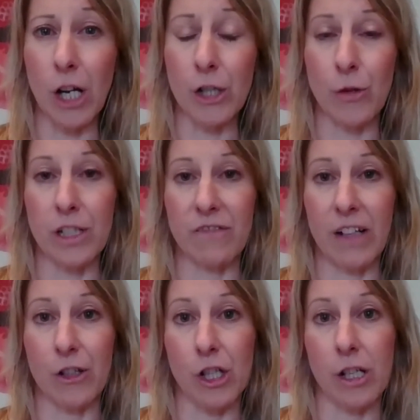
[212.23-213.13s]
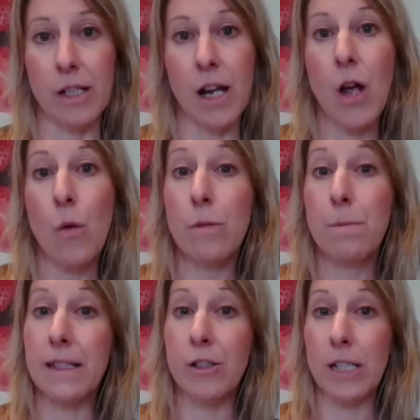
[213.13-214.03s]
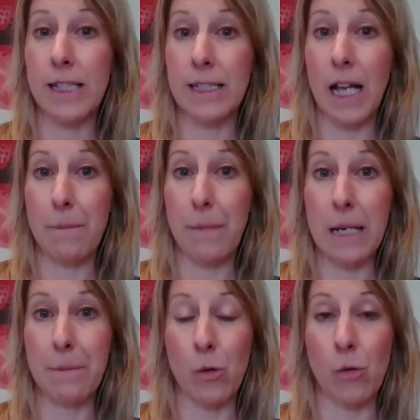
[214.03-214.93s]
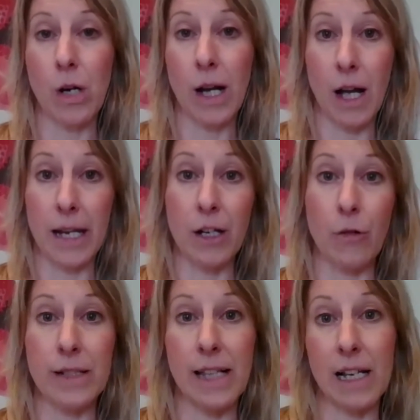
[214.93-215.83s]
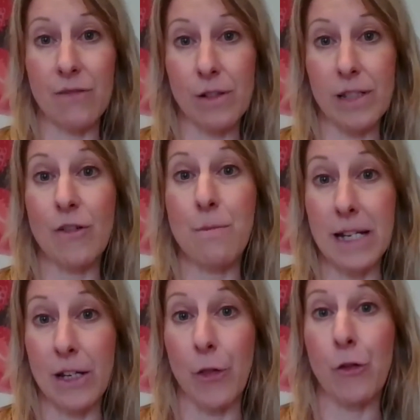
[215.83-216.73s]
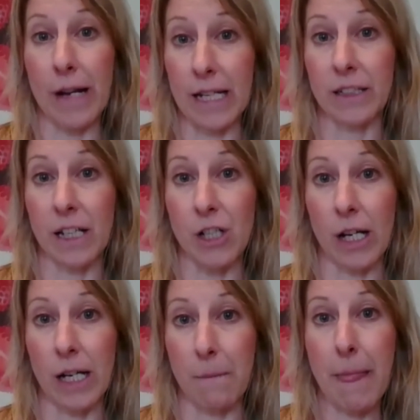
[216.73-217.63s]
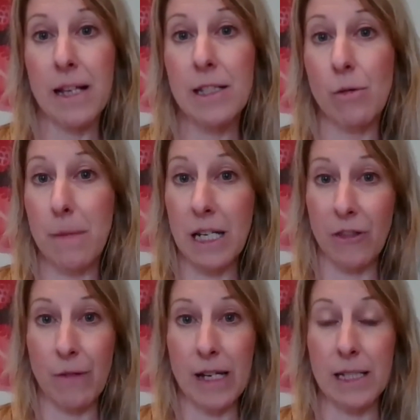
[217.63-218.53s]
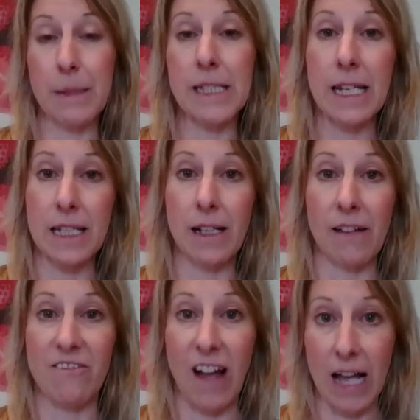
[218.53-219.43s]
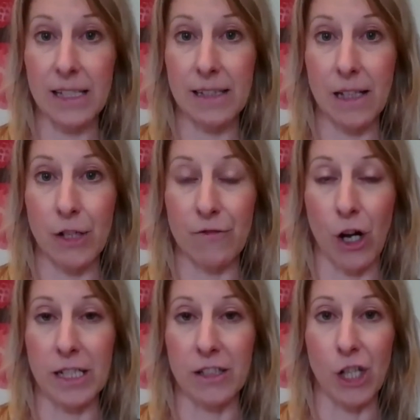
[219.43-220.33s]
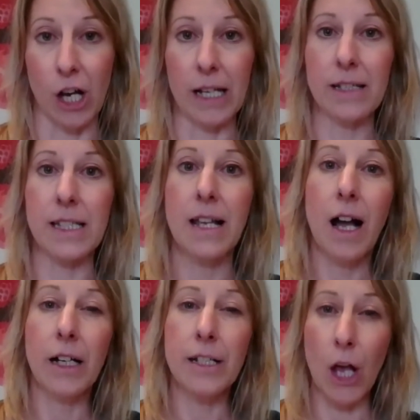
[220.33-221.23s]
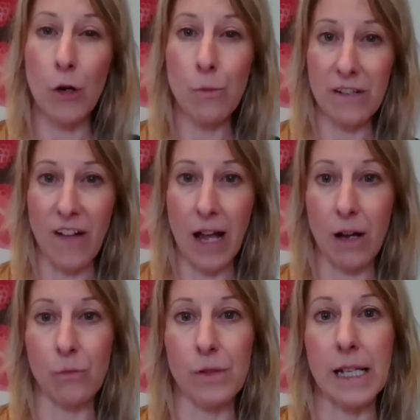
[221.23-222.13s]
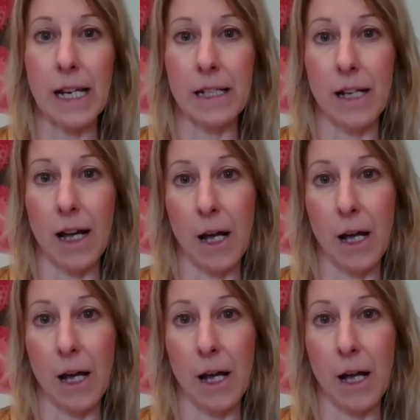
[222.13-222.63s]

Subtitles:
intervention, we'd be suggesting that people increase their levels of omega-3 in their diet. So omega-3 is a particular fat that you find in the diet, and it's only found in